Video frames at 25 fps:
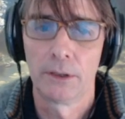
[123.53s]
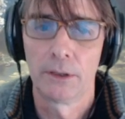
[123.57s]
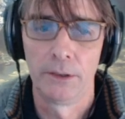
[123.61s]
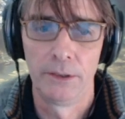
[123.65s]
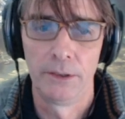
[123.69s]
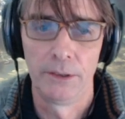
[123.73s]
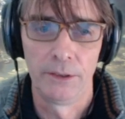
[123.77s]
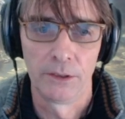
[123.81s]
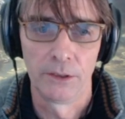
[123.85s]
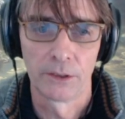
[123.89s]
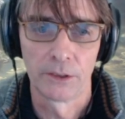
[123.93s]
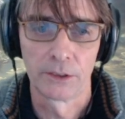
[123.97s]

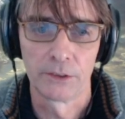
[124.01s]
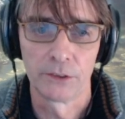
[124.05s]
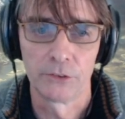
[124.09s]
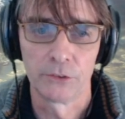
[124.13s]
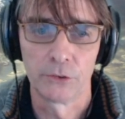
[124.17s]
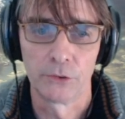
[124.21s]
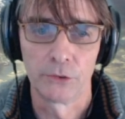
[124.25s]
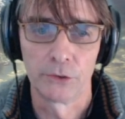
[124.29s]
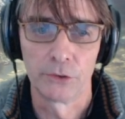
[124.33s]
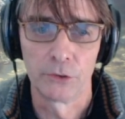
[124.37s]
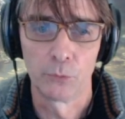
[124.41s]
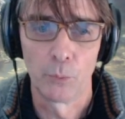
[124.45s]
the
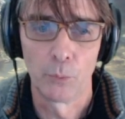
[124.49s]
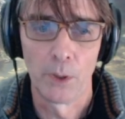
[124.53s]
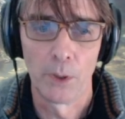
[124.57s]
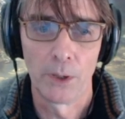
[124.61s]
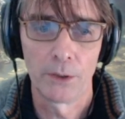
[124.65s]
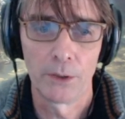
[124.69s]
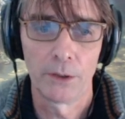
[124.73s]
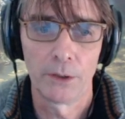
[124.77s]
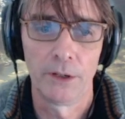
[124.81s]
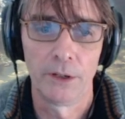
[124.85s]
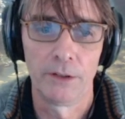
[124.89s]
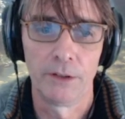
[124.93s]
result is
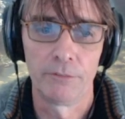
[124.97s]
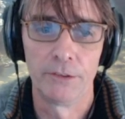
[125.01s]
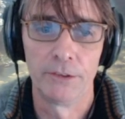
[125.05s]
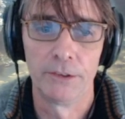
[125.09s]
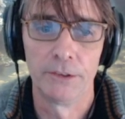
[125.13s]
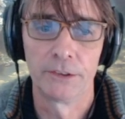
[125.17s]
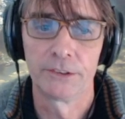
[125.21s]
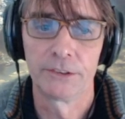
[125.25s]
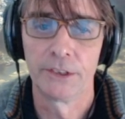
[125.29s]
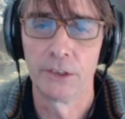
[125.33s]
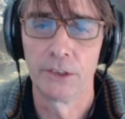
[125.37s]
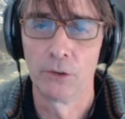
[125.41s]
1. And if
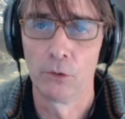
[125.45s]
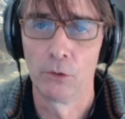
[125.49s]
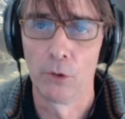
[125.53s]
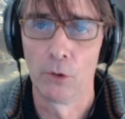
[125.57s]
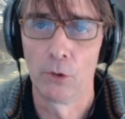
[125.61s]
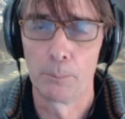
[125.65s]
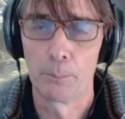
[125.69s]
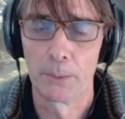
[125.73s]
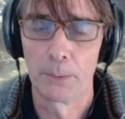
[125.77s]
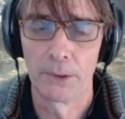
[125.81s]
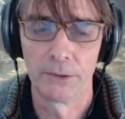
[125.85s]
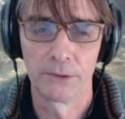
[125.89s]
the single
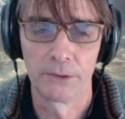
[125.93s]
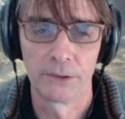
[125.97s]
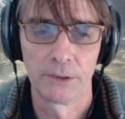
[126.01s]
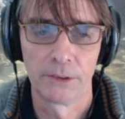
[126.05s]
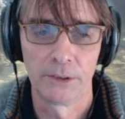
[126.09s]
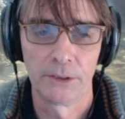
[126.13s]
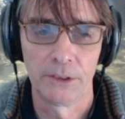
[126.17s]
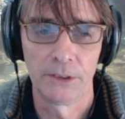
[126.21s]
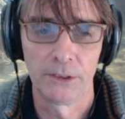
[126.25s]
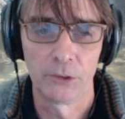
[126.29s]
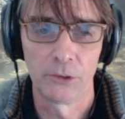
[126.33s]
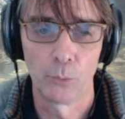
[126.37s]

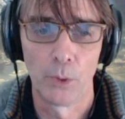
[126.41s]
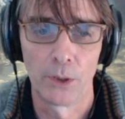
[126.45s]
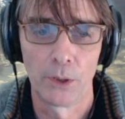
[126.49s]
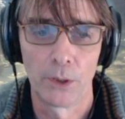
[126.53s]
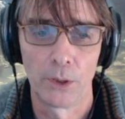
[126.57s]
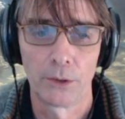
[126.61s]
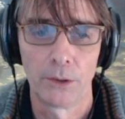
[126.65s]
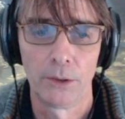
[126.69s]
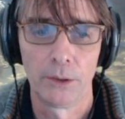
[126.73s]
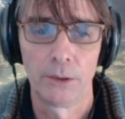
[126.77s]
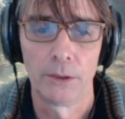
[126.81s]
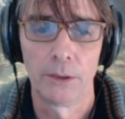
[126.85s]
operand is
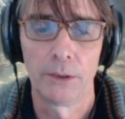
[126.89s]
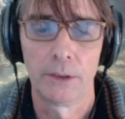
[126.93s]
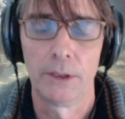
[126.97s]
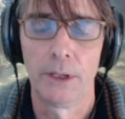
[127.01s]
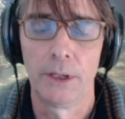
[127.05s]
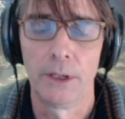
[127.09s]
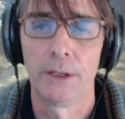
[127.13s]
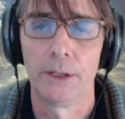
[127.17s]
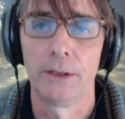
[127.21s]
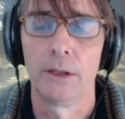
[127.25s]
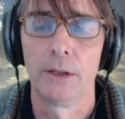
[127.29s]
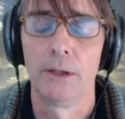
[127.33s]
1,
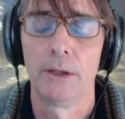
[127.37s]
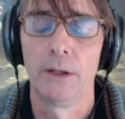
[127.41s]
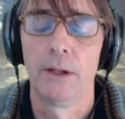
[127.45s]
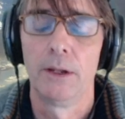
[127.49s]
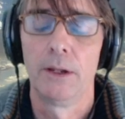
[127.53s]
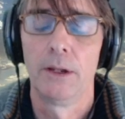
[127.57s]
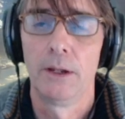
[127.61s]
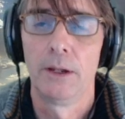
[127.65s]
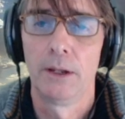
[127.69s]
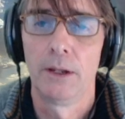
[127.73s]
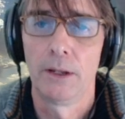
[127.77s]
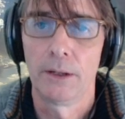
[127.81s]
then
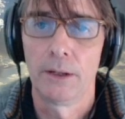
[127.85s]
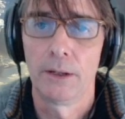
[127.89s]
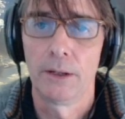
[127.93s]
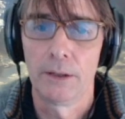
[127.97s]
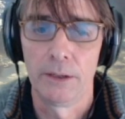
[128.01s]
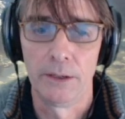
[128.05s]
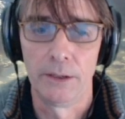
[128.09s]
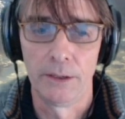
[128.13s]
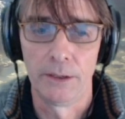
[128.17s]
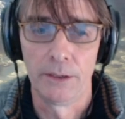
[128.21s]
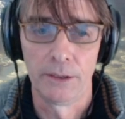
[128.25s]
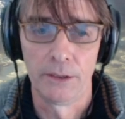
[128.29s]

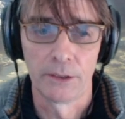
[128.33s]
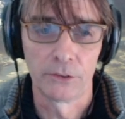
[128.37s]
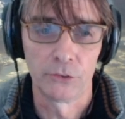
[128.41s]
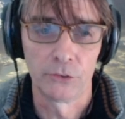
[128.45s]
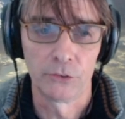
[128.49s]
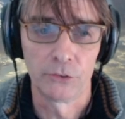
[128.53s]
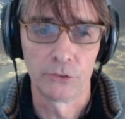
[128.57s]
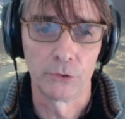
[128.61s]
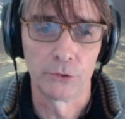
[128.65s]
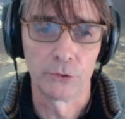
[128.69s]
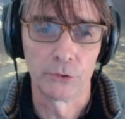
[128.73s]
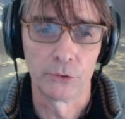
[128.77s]
the
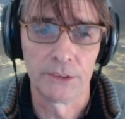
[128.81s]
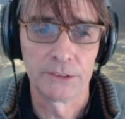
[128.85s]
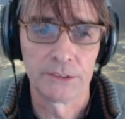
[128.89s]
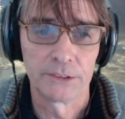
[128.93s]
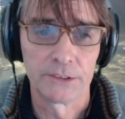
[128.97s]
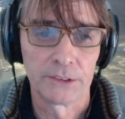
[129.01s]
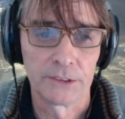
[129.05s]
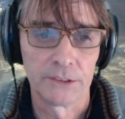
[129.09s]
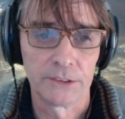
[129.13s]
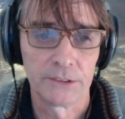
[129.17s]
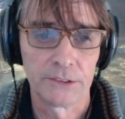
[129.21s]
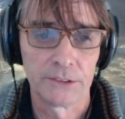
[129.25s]
result
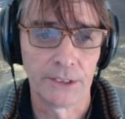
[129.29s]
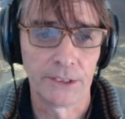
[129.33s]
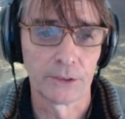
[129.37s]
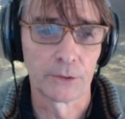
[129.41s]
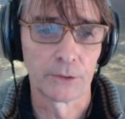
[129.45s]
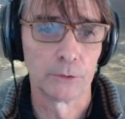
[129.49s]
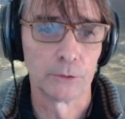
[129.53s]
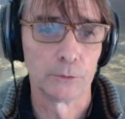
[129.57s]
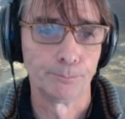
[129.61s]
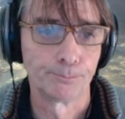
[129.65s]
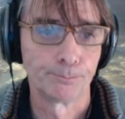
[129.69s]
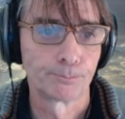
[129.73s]
is
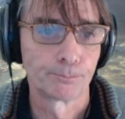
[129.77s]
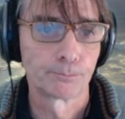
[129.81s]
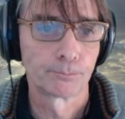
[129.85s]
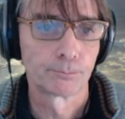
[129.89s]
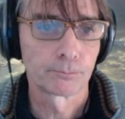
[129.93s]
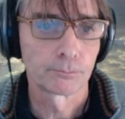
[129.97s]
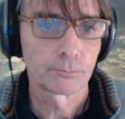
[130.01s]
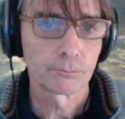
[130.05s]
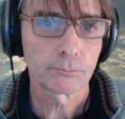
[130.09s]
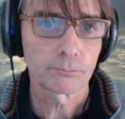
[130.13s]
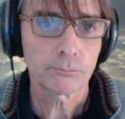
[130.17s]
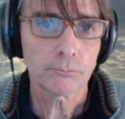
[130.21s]
0.
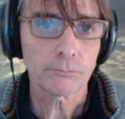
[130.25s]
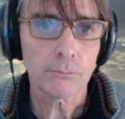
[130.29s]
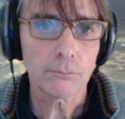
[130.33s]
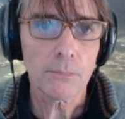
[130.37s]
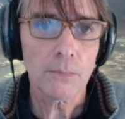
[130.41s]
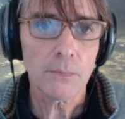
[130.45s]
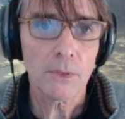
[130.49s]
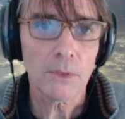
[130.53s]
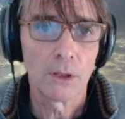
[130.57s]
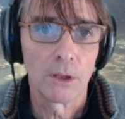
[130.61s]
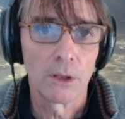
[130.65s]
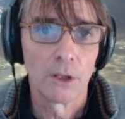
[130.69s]

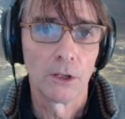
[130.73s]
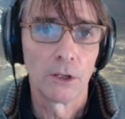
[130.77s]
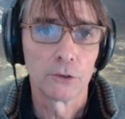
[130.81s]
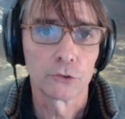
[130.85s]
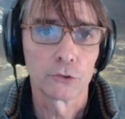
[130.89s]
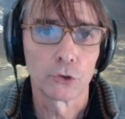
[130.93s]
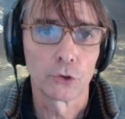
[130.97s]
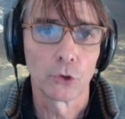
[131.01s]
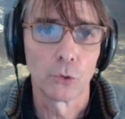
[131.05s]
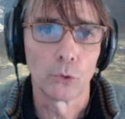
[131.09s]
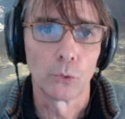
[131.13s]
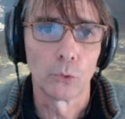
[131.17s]

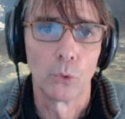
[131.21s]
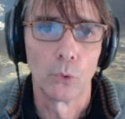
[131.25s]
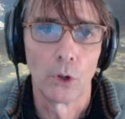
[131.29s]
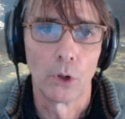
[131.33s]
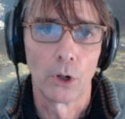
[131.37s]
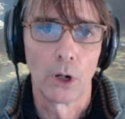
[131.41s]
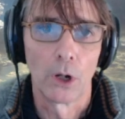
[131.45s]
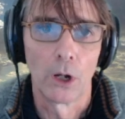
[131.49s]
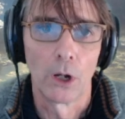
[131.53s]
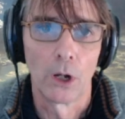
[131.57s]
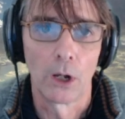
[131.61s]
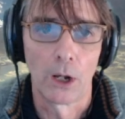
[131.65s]
So
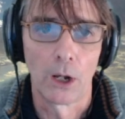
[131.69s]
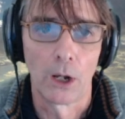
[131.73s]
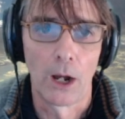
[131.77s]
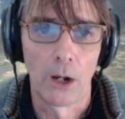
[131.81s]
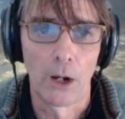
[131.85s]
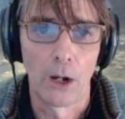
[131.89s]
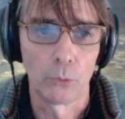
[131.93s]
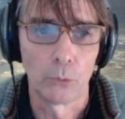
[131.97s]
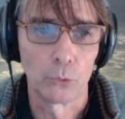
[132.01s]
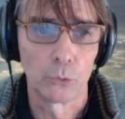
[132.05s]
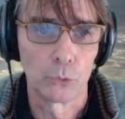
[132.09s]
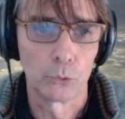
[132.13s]

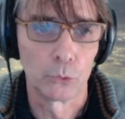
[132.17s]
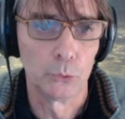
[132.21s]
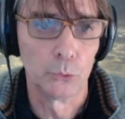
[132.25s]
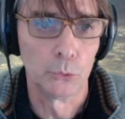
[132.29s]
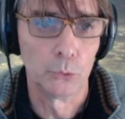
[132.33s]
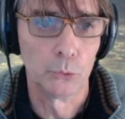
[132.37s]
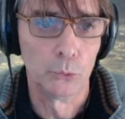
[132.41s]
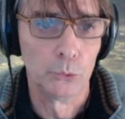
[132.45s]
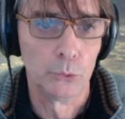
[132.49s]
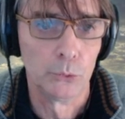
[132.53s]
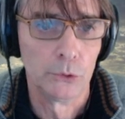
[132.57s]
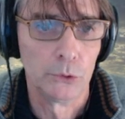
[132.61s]
how
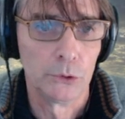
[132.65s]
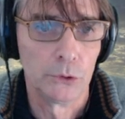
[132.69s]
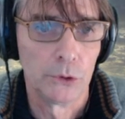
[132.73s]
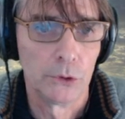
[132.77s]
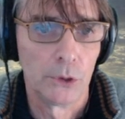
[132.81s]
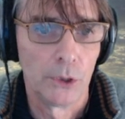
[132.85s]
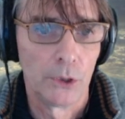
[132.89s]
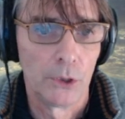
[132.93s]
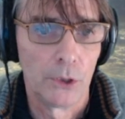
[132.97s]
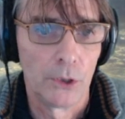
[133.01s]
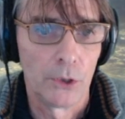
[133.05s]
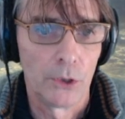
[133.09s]
to
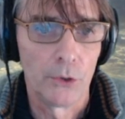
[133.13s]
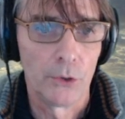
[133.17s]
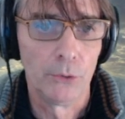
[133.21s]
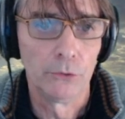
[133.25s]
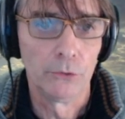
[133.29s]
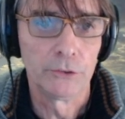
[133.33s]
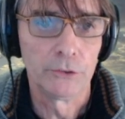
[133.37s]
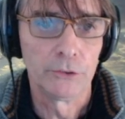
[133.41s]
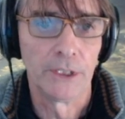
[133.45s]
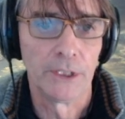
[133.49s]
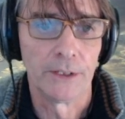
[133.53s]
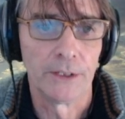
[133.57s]

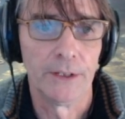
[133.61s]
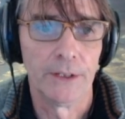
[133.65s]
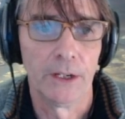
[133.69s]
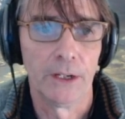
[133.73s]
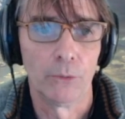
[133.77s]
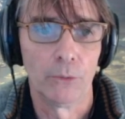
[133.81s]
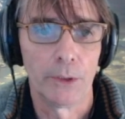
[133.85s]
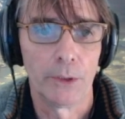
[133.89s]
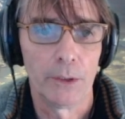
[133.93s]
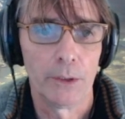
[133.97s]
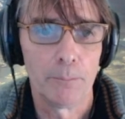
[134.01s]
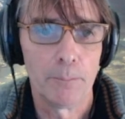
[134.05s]
use that
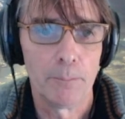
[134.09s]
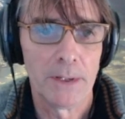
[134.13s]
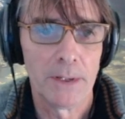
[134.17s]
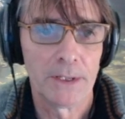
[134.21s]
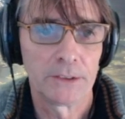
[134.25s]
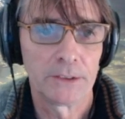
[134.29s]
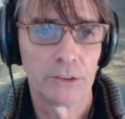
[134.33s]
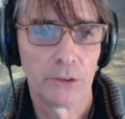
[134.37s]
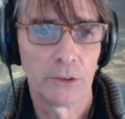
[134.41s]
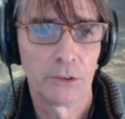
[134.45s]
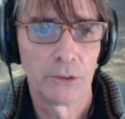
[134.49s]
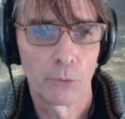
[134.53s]
now?
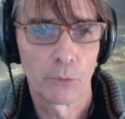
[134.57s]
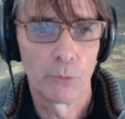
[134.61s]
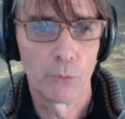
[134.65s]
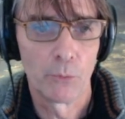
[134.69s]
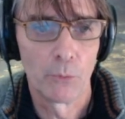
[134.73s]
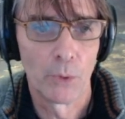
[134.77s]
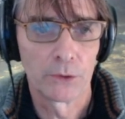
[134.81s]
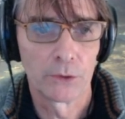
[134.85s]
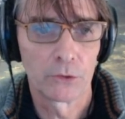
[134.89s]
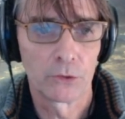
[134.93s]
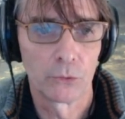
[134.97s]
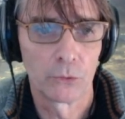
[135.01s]
Imagine that we
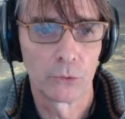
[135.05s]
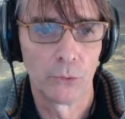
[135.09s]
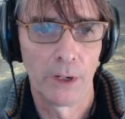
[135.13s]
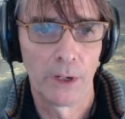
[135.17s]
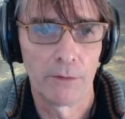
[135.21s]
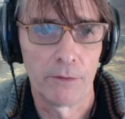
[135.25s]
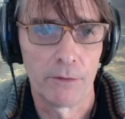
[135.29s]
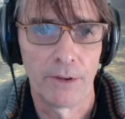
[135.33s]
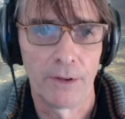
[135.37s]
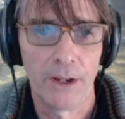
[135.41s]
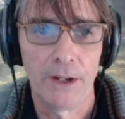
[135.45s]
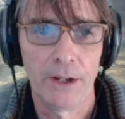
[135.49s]
want to
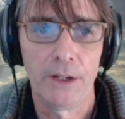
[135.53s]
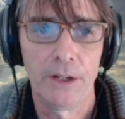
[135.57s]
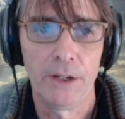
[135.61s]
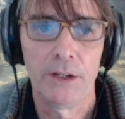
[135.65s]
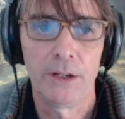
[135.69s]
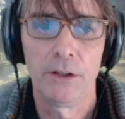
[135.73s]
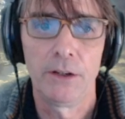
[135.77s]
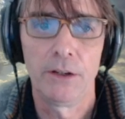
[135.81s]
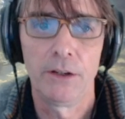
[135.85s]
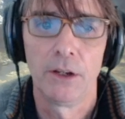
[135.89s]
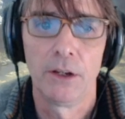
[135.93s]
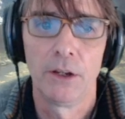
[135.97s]
have
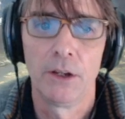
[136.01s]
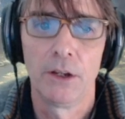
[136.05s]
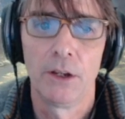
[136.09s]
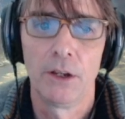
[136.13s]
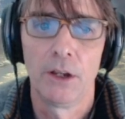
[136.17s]
any